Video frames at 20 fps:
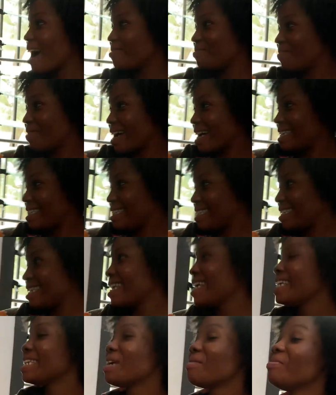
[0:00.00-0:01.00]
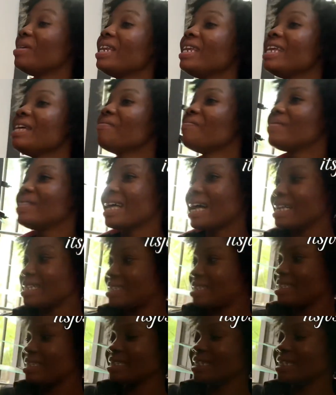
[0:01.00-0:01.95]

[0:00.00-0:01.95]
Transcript: Abrati. We believe that